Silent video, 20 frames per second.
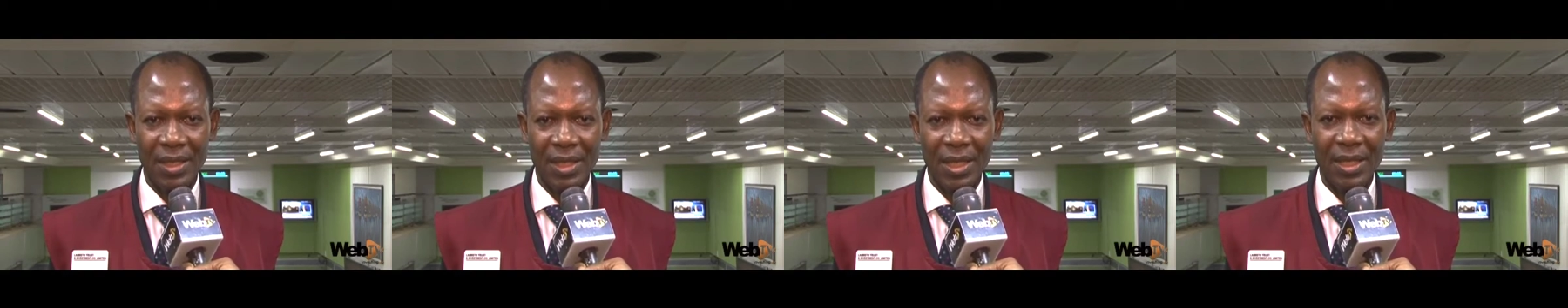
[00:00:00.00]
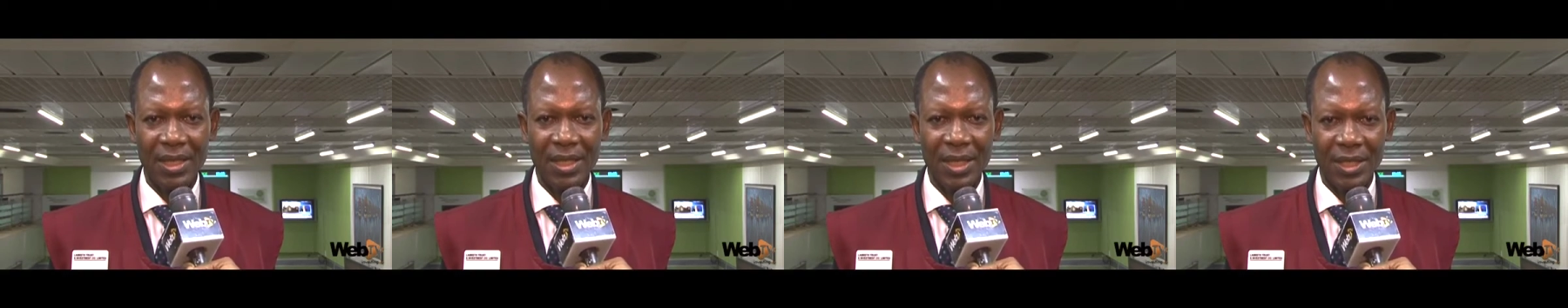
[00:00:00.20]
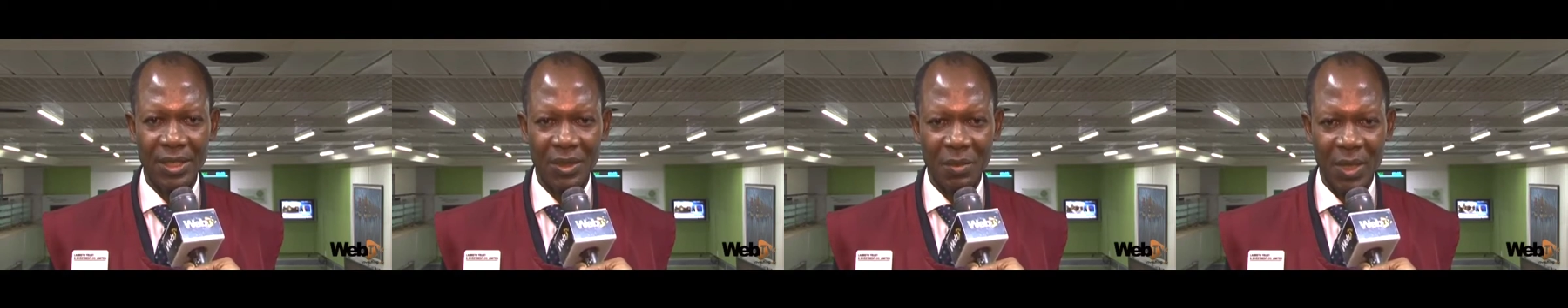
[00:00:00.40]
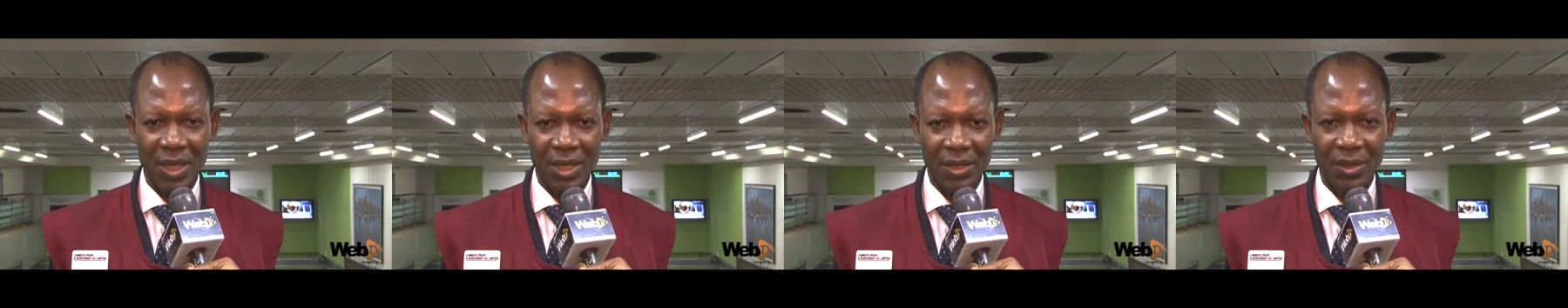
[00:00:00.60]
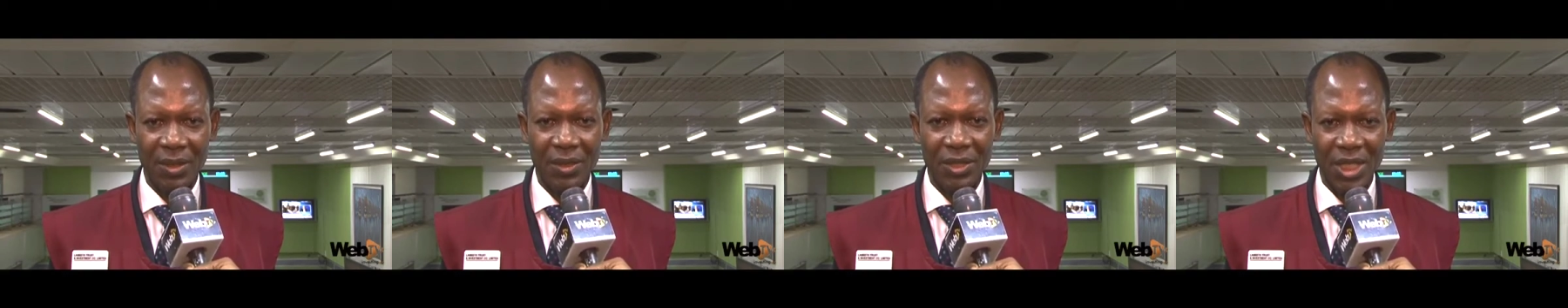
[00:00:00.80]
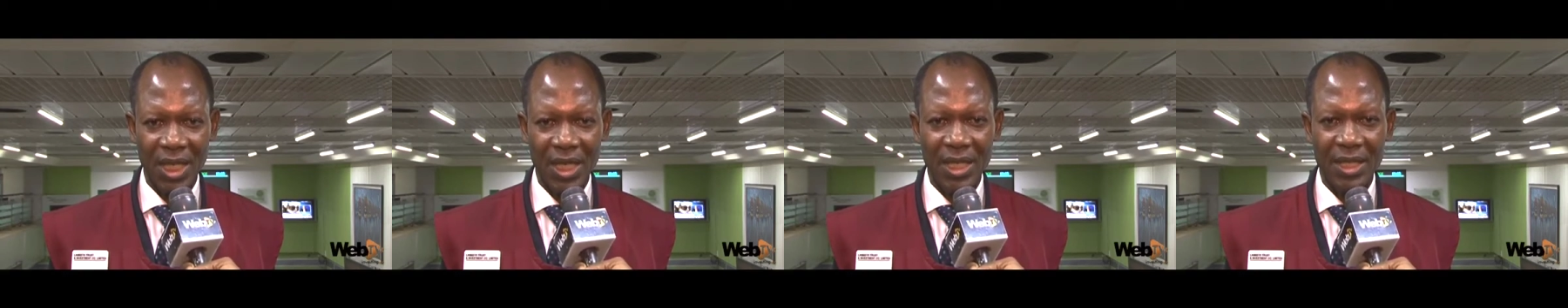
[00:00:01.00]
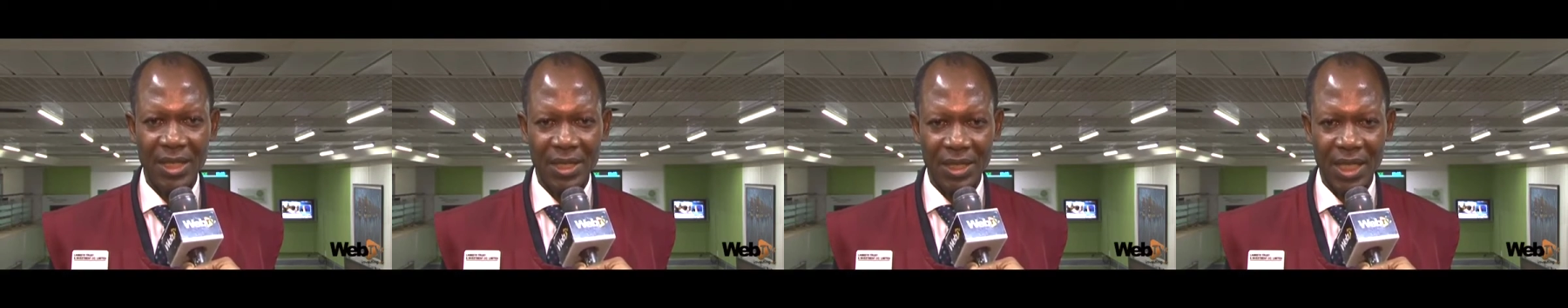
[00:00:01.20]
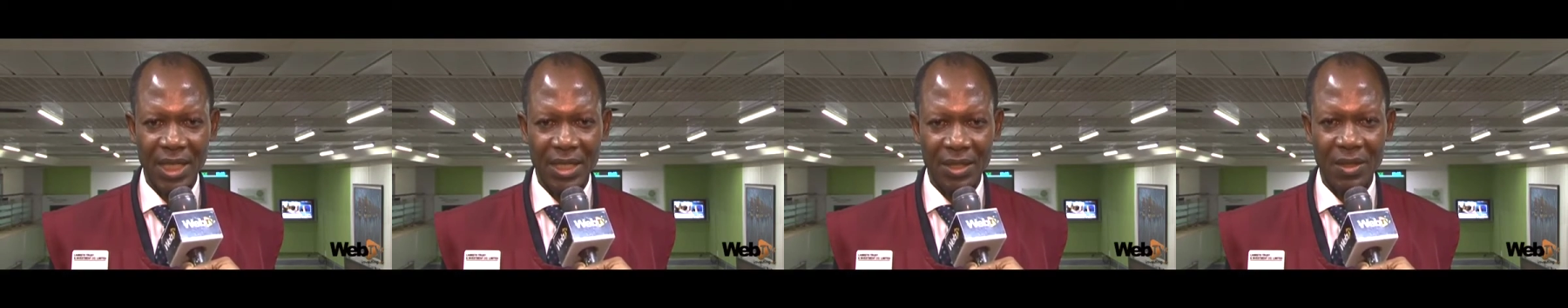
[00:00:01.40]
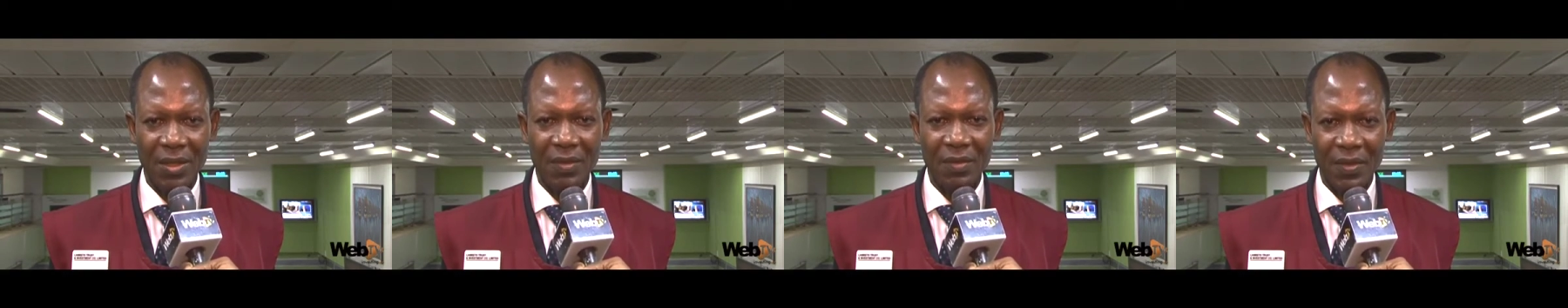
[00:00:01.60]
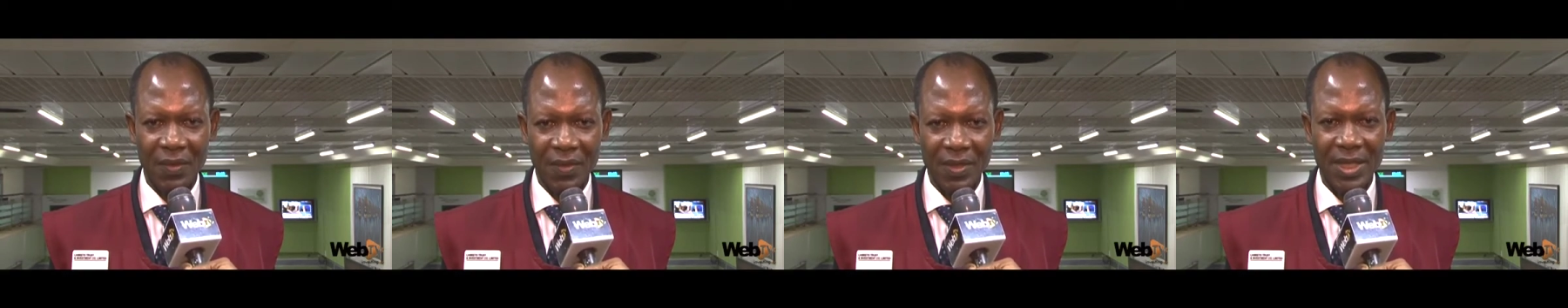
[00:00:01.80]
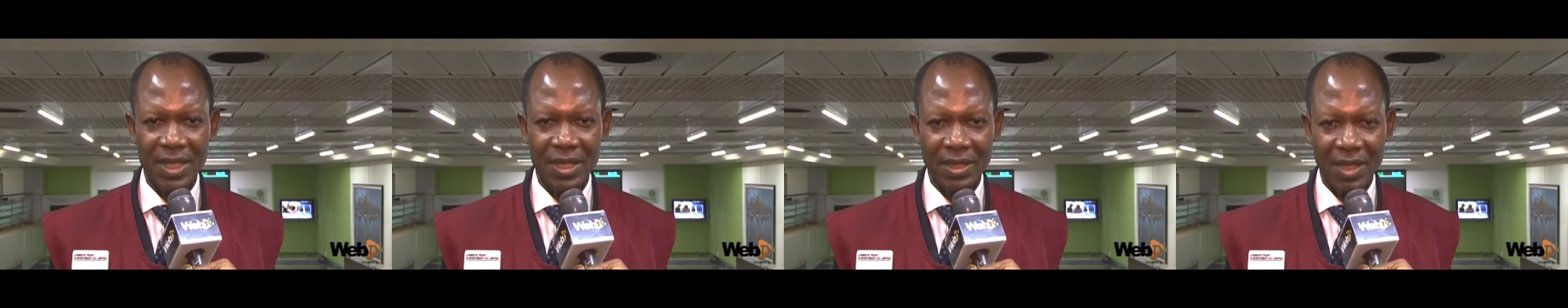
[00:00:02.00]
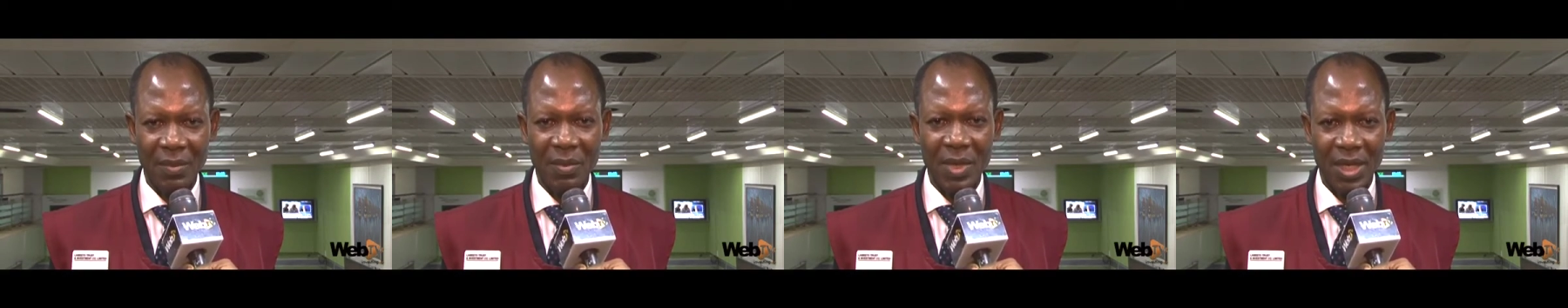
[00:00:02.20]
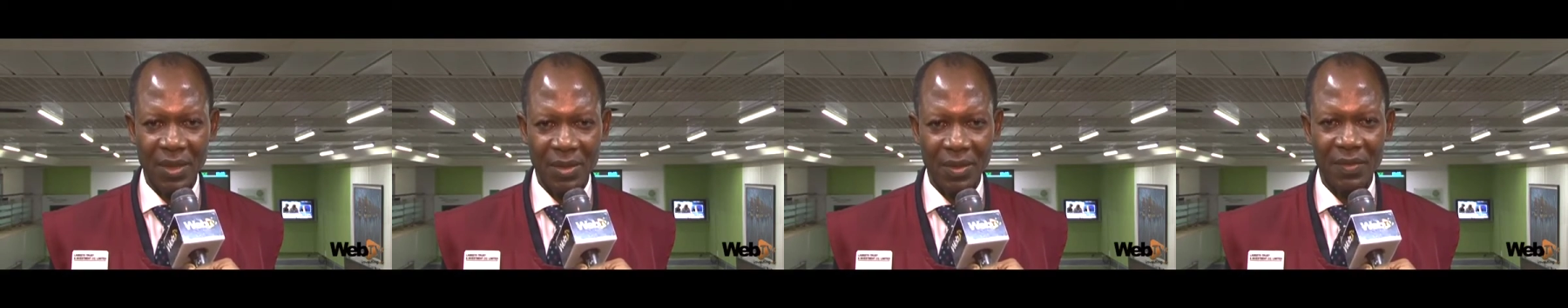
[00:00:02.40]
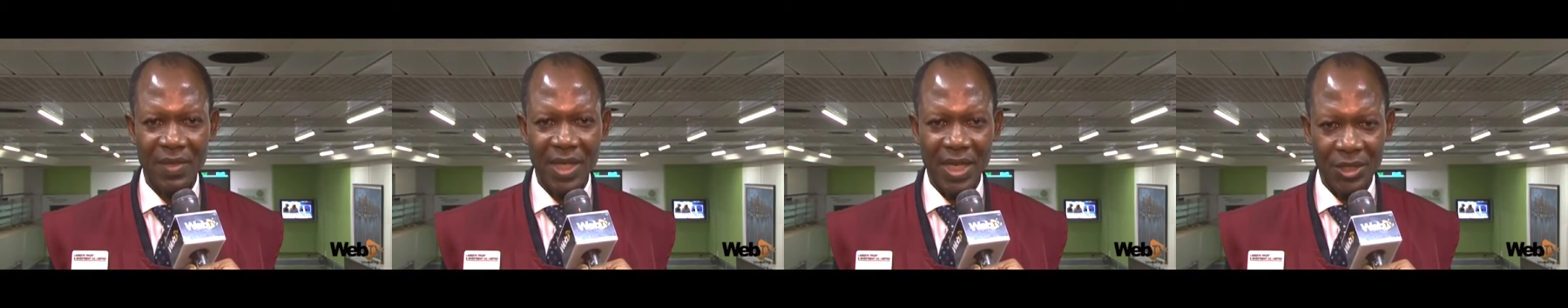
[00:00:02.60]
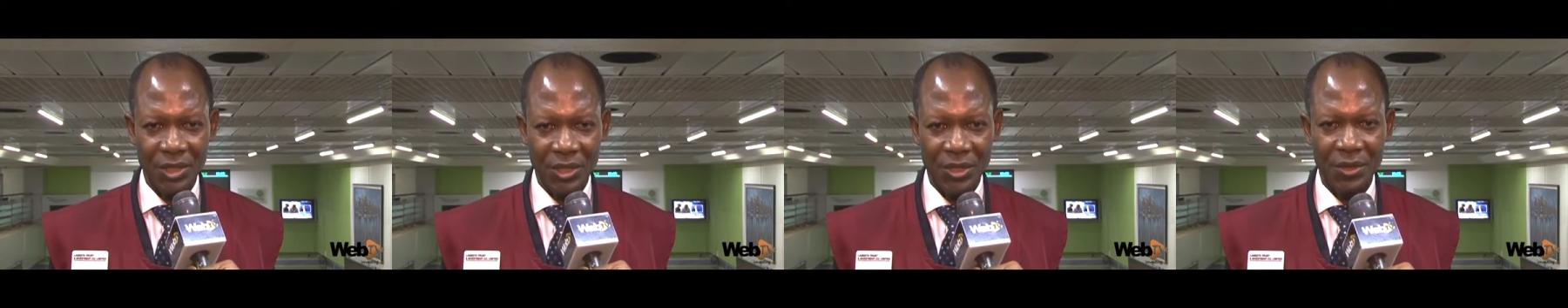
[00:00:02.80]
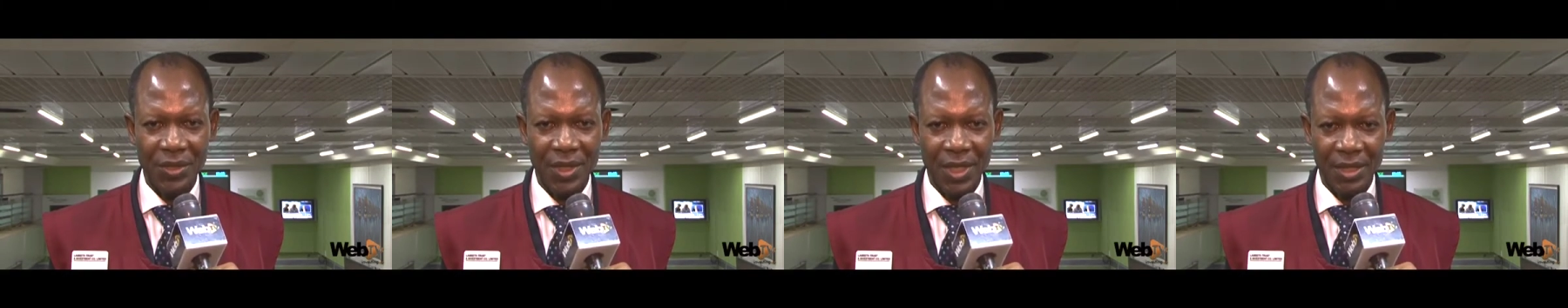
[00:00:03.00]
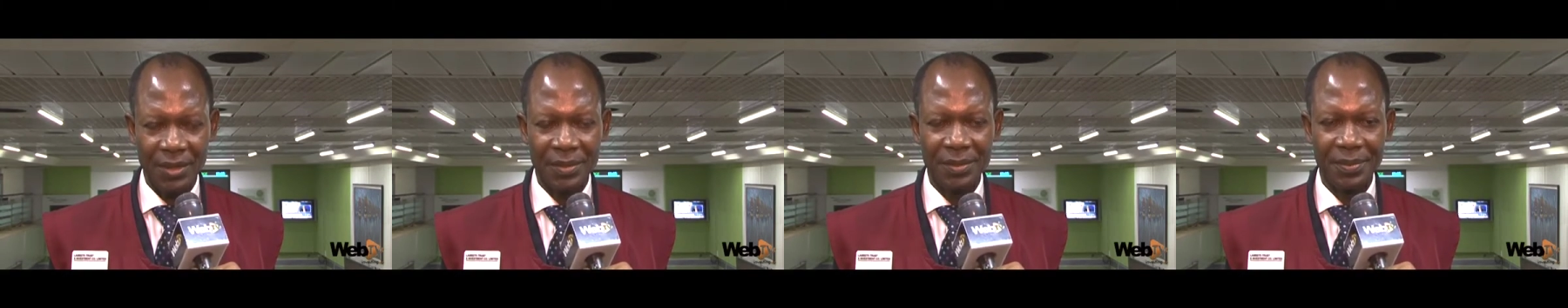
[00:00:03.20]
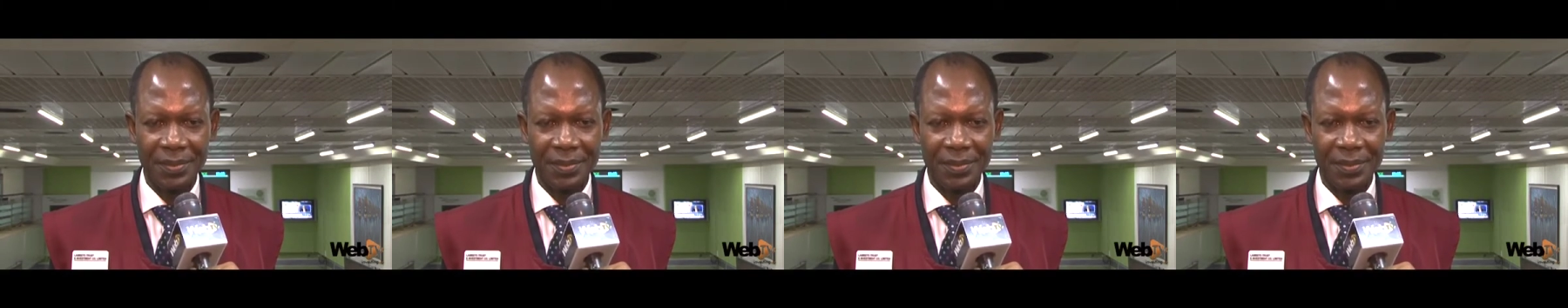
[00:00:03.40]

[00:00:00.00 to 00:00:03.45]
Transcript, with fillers: engagement or challenge as Governor of Central Bank of Nigeria.